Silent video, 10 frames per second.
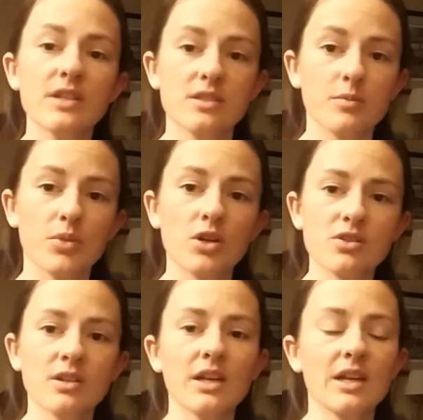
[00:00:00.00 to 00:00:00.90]
as a
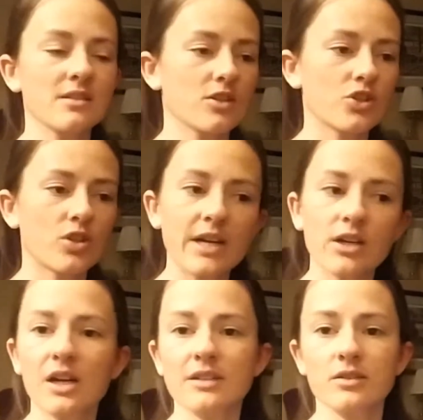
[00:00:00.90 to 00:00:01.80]
person, as a
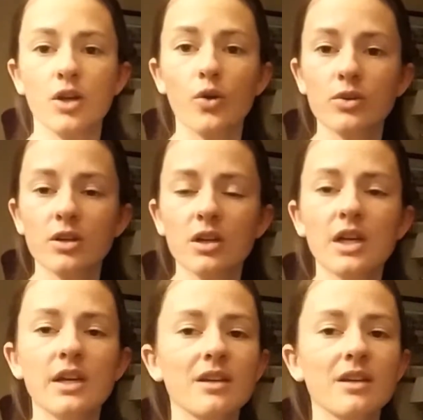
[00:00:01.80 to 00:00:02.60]
trainer, as an owner,